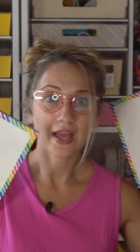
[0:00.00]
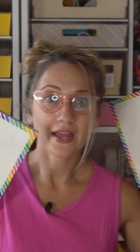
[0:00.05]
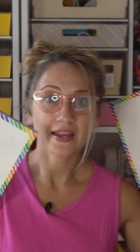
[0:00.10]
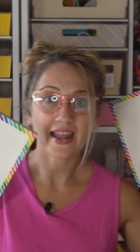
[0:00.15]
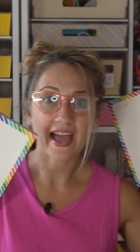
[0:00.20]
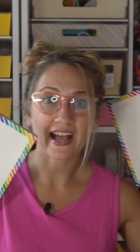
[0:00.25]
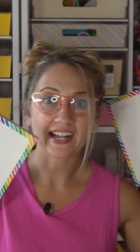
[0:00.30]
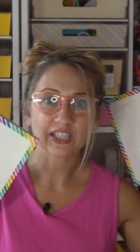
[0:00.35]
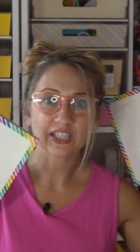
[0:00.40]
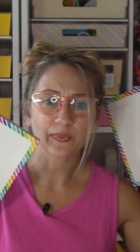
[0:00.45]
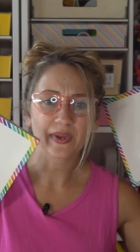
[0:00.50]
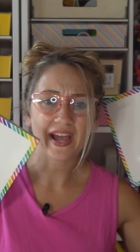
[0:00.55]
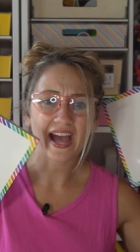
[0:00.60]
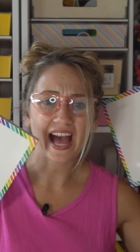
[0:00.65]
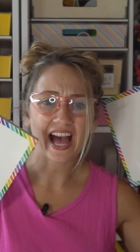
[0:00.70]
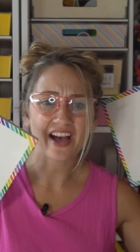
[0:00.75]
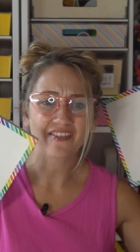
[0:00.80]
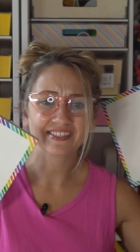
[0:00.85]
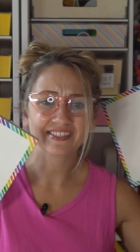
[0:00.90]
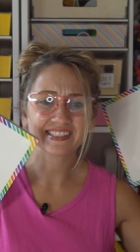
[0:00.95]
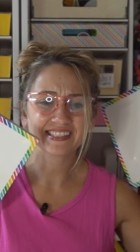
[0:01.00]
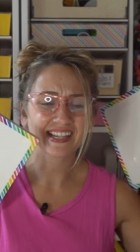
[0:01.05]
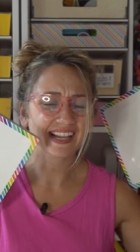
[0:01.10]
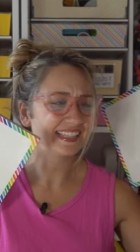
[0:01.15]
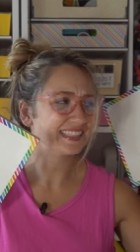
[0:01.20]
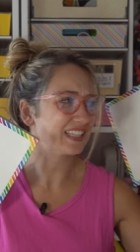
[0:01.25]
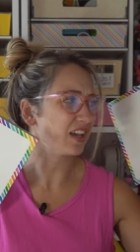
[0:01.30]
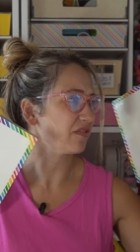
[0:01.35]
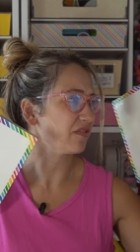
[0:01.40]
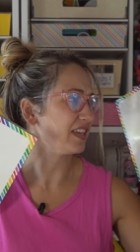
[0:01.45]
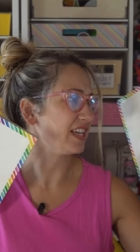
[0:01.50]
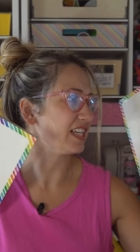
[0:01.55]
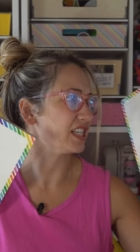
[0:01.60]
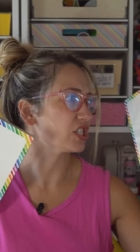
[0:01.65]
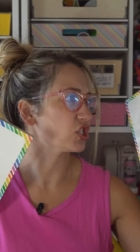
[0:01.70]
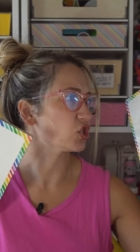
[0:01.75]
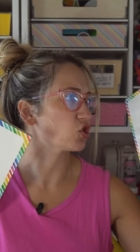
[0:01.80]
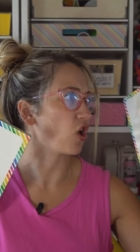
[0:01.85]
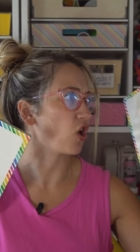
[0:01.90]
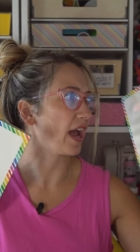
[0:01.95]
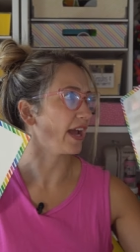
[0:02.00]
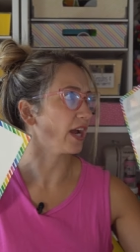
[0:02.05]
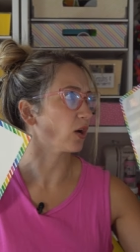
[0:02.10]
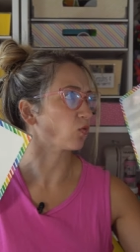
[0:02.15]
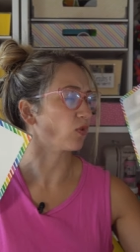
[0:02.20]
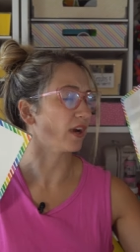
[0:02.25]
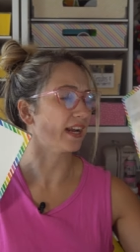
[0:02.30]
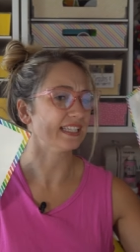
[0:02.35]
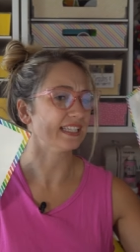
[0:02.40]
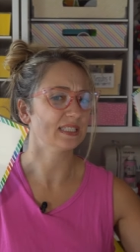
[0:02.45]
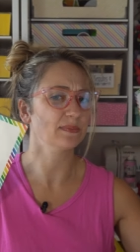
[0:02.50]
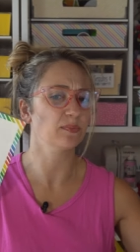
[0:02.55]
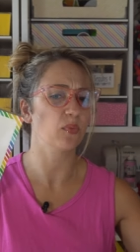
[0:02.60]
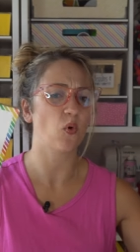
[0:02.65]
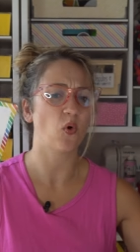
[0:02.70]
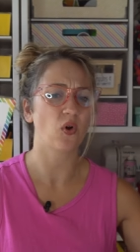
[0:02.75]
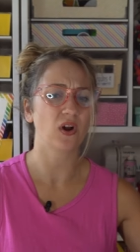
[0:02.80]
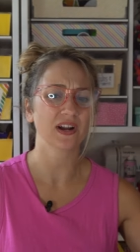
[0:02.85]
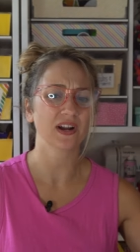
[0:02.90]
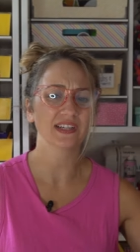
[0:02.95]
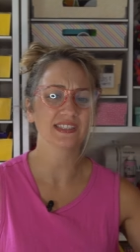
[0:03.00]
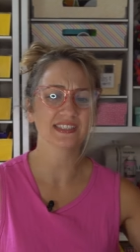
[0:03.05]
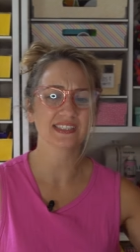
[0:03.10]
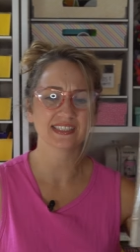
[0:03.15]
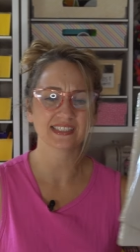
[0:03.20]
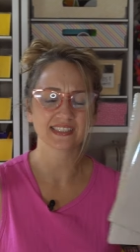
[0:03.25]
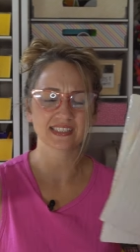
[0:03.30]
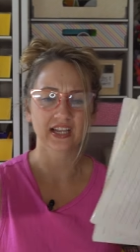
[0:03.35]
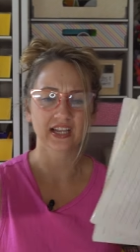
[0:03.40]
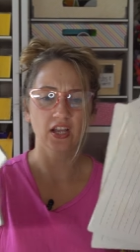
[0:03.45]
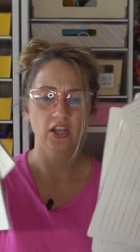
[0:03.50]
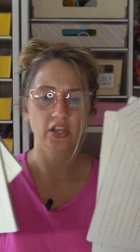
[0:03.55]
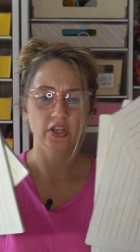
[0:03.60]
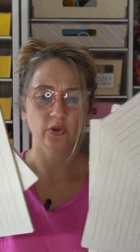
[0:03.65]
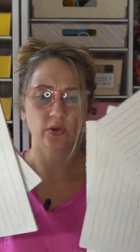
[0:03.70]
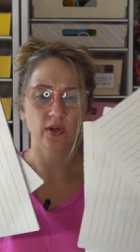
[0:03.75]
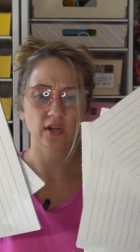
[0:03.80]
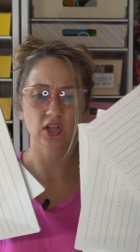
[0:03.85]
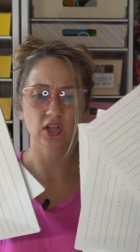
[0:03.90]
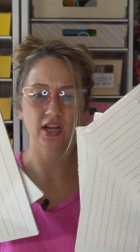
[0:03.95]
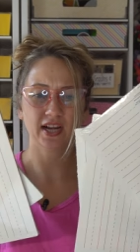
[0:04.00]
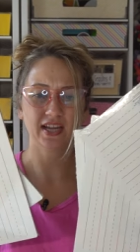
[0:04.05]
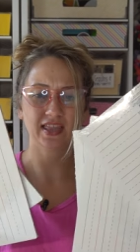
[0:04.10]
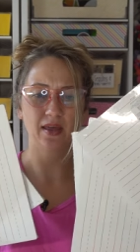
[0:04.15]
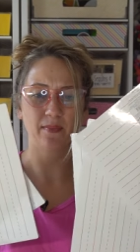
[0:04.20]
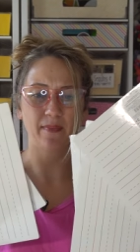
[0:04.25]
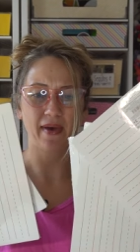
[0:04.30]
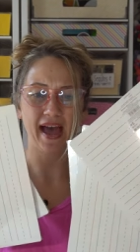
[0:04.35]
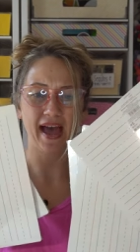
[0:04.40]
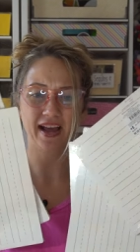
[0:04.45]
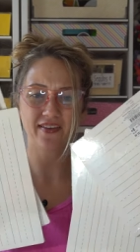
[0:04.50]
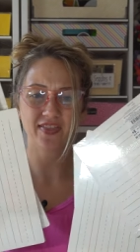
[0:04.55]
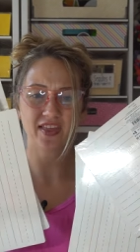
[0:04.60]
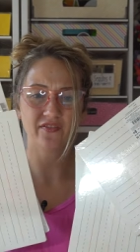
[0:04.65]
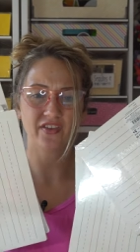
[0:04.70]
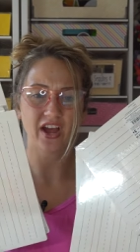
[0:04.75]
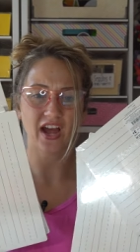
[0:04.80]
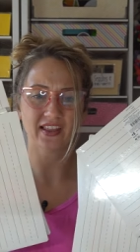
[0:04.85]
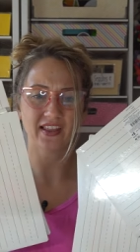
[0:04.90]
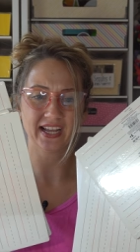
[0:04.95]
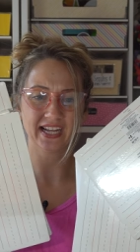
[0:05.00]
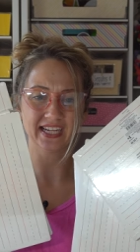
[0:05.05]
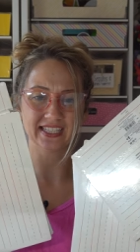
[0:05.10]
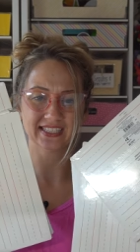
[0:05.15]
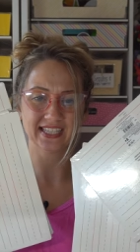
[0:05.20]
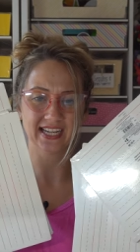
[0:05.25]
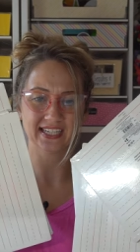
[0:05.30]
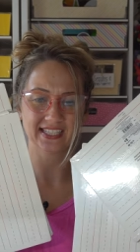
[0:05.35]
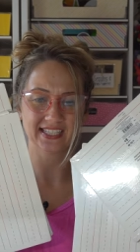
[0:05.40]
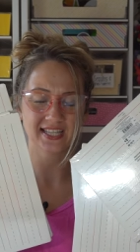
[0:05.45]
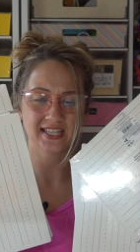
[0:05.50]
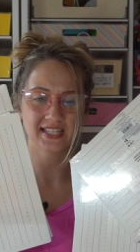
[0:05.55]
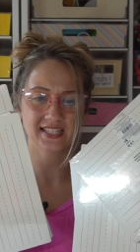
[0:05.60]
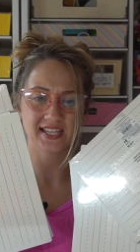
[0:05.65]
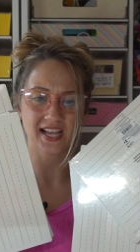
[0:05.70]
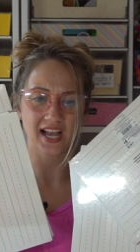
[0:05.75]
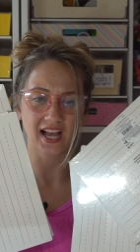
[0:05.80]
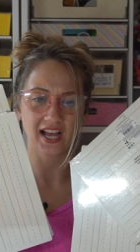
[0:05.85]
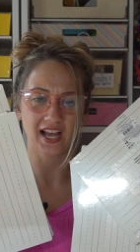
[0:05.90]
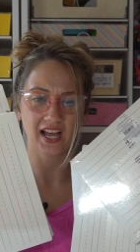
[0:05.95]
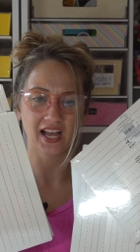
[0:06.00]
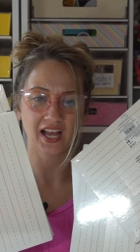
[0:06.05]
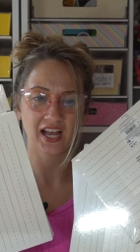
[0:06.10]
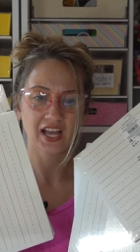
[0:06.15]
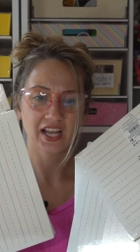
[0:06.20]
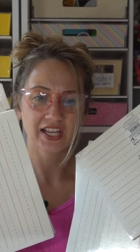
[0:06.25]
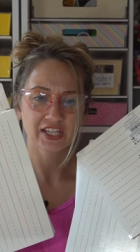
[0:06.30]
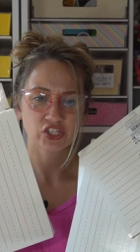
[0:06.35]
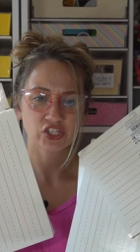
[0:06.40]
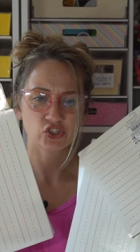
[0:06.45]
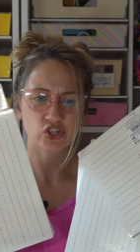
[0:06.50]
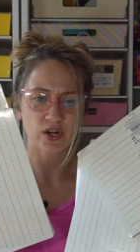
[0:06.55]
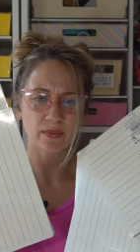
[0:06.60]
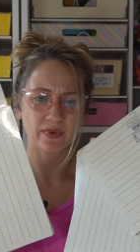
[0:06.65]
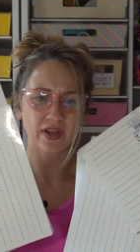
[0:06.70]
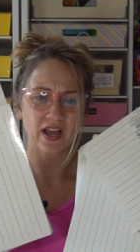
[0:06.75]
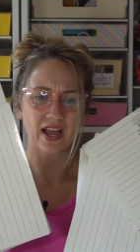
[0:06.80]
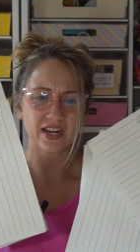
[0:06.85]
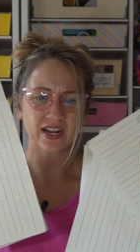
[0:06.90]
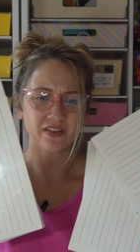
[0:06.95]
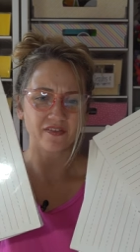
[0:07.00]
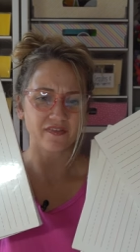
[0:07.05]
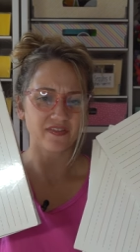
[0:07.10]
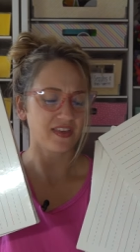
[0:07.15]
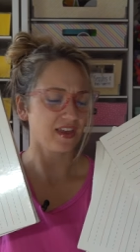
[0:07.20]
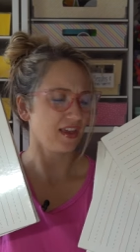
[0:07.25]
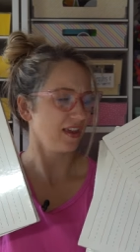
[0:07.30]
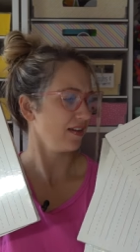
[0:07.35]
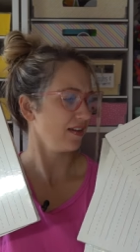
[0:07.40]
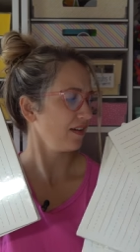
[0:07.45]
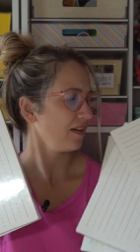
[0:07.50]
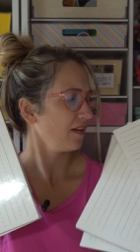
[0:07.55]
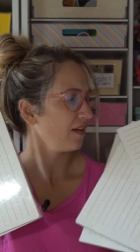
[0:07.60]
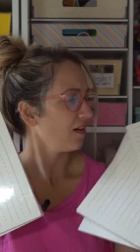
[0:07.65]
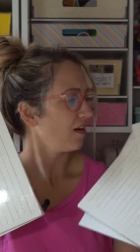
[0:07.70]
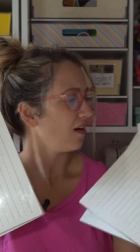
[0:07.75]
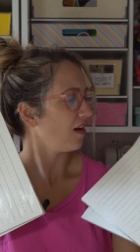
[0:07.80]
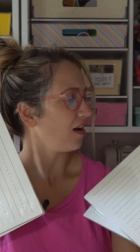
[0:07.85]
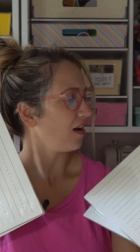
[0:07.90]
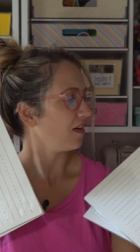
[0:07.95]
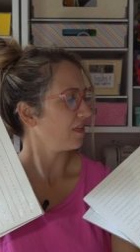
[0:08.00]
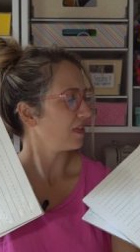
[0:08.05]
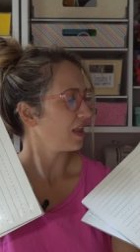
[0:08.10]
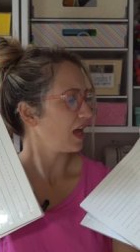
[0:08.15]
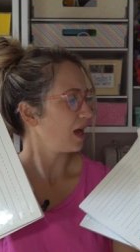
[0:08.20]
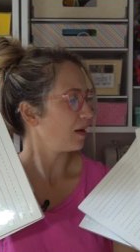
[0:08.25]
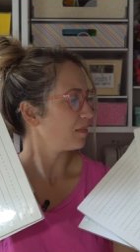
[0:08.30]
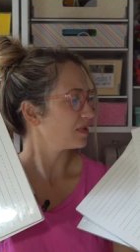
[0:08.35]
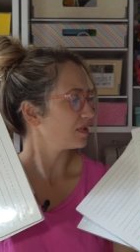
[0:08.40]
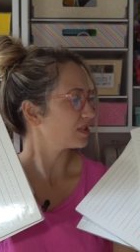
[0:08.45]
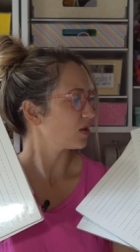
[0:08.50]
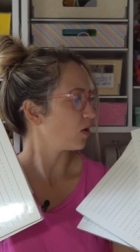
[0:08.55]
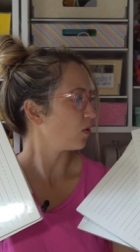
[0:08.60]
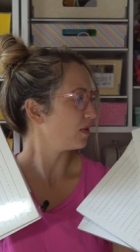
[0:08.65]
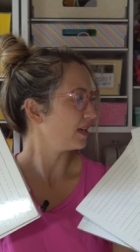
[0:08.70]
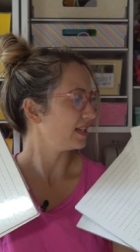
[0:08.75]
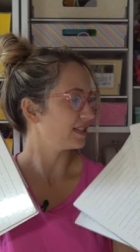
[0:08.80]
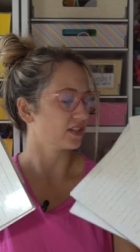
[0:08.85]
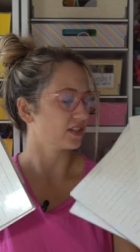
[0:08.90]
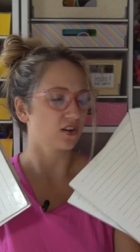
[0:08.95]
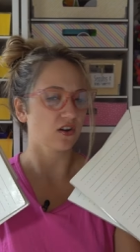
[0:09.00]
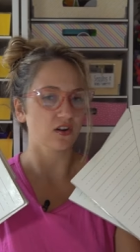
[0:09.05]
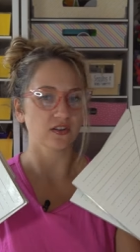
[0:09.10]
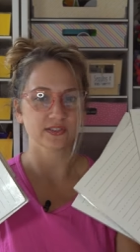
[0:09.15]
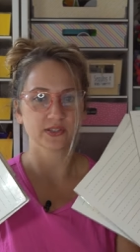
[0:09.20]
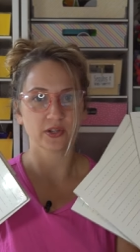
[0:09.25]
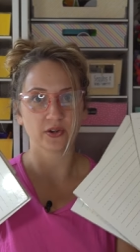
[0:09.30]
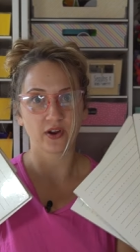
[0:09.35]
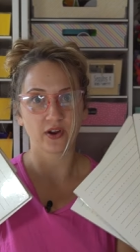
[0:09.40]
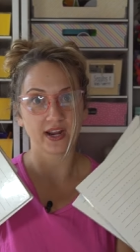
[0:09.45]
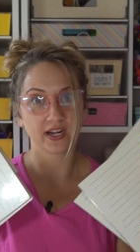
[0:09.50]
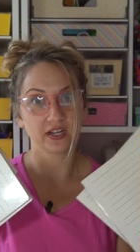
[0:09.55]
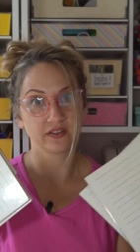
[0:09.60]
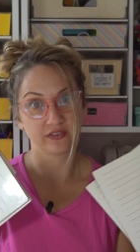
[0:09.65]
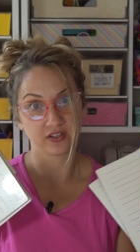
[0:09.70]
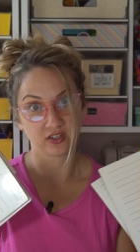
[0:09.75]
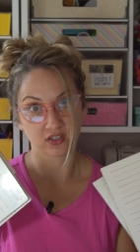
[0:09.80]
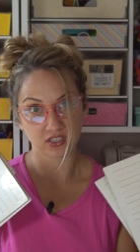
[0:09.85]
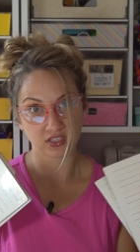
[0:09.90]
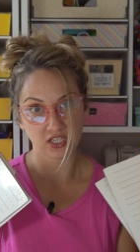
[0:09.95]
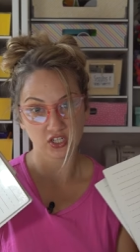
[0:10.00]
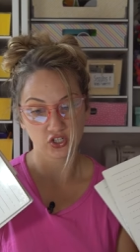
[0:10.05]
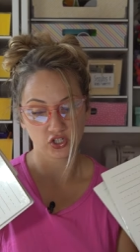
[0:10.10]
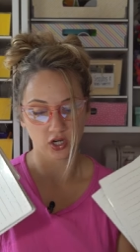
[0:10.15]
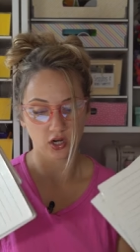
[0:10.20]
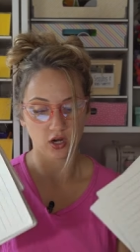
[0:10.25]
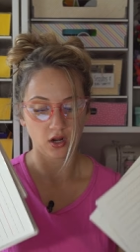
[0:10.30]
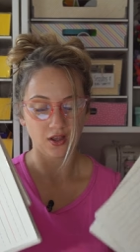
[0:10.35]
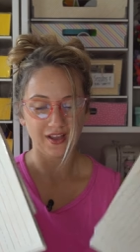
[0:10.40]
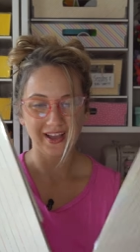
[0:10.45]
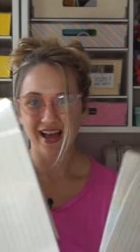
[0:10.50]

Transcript: Next, we have 6 of these dry erase boards. You can look at the back, they've got like a sentence strip kind of thing on them, so these are also great if you're a teacher.